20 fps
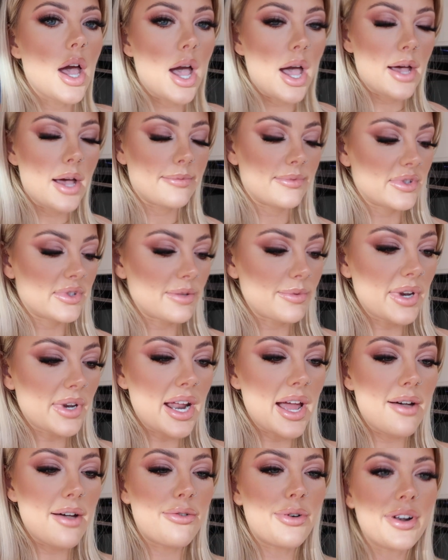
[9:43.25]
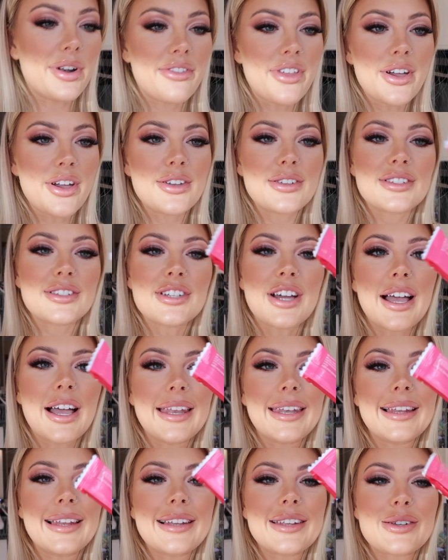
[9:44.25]
Um, so I'm gonna have one of those
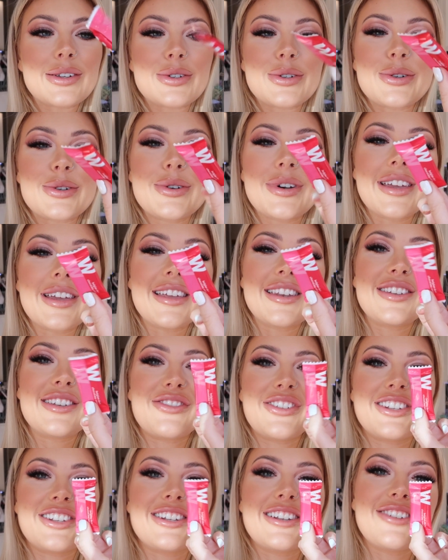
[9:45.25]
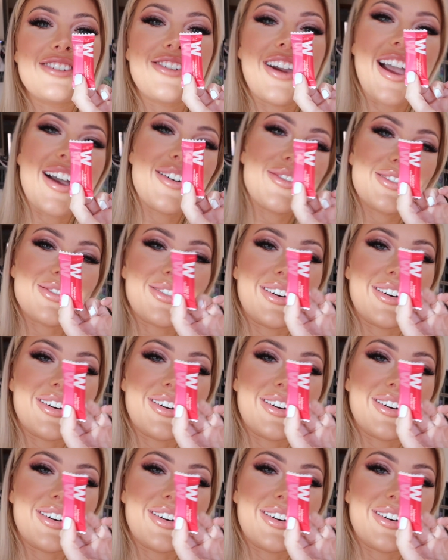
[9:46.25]
tiny little individually wrapped